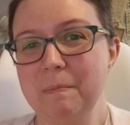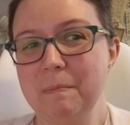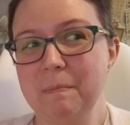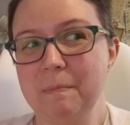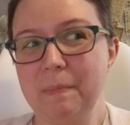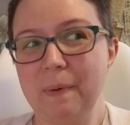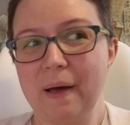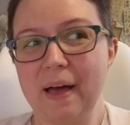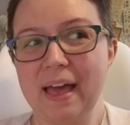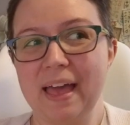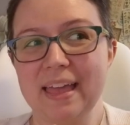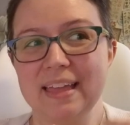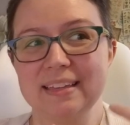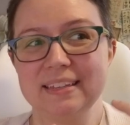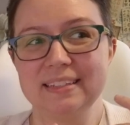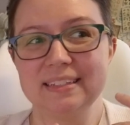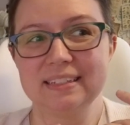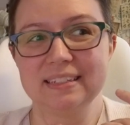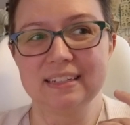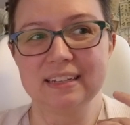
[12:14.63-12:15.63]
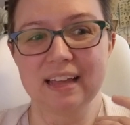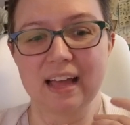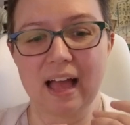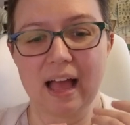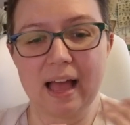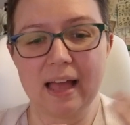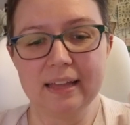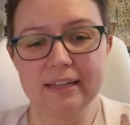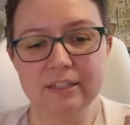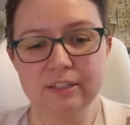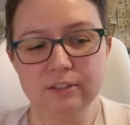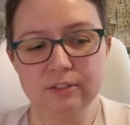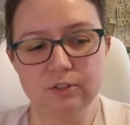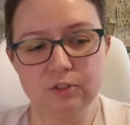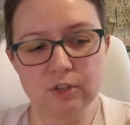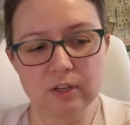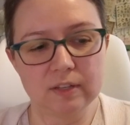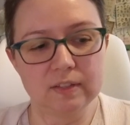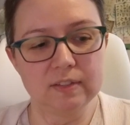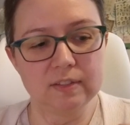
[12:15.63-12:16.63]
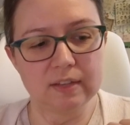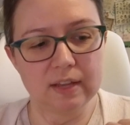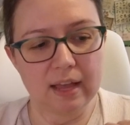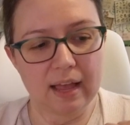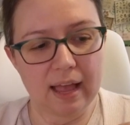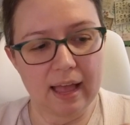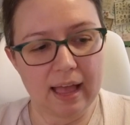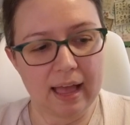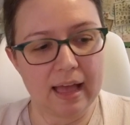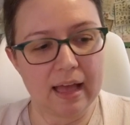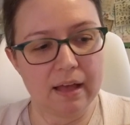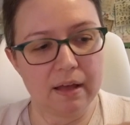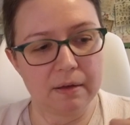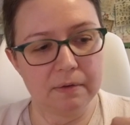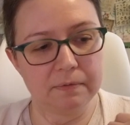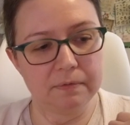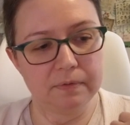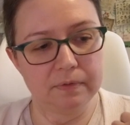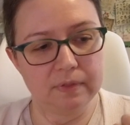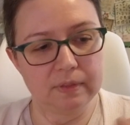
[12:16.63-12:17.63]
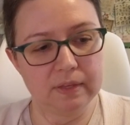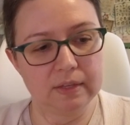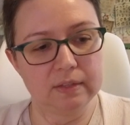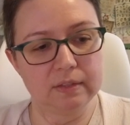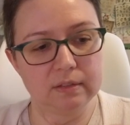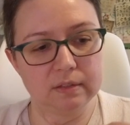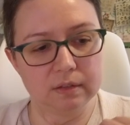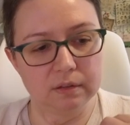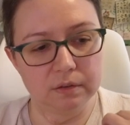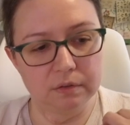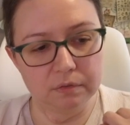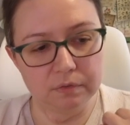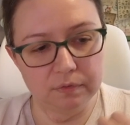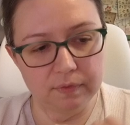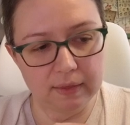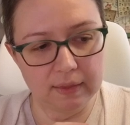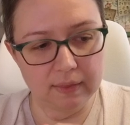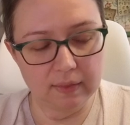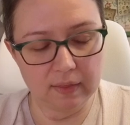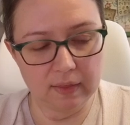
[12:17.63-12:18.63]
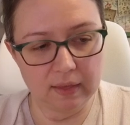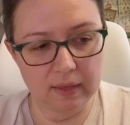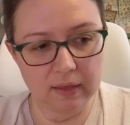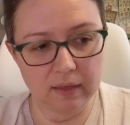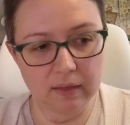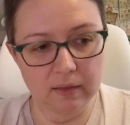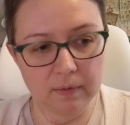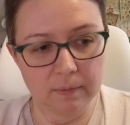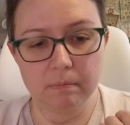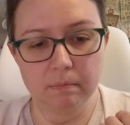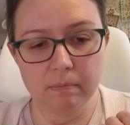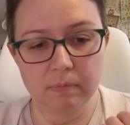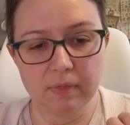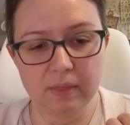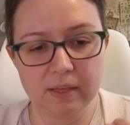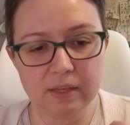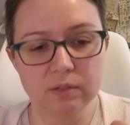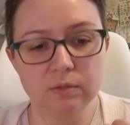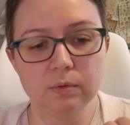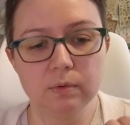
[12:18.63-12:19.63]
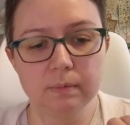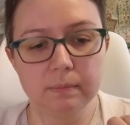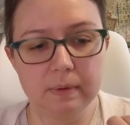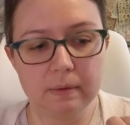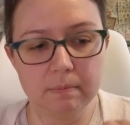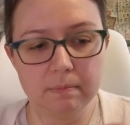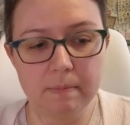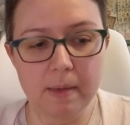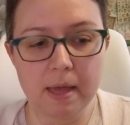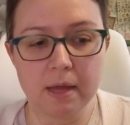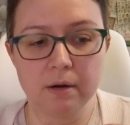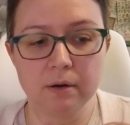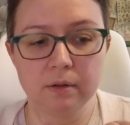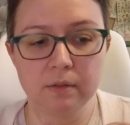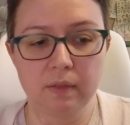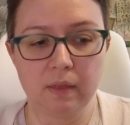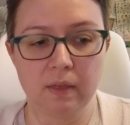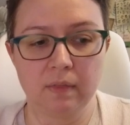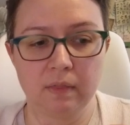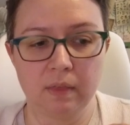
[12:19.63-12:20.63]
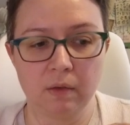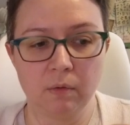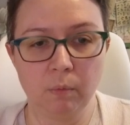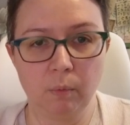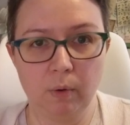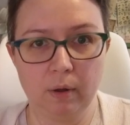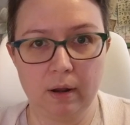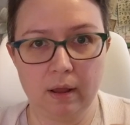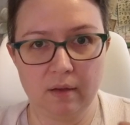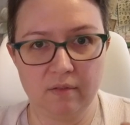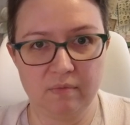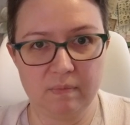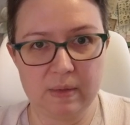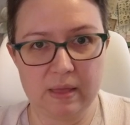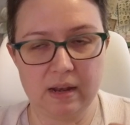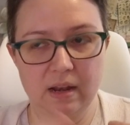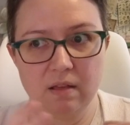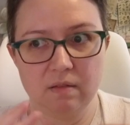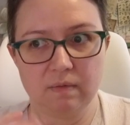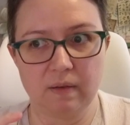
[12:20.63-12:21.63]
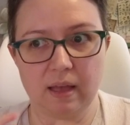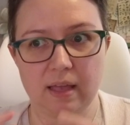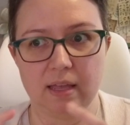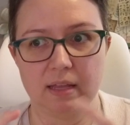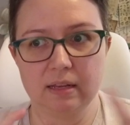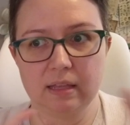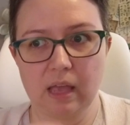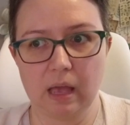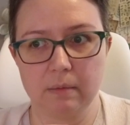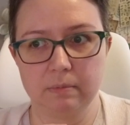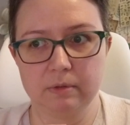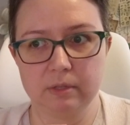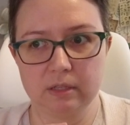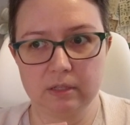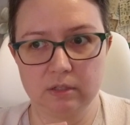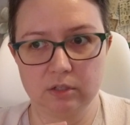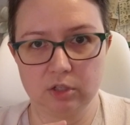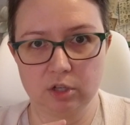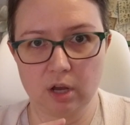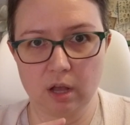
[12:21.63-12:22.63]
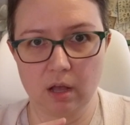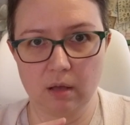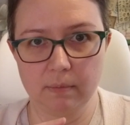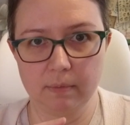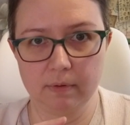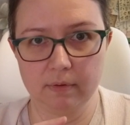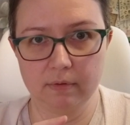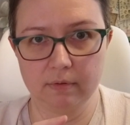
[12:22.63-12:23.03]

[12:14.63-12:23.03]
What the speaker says: but I just have this feeling things will be better than they would have been if I had kept this job.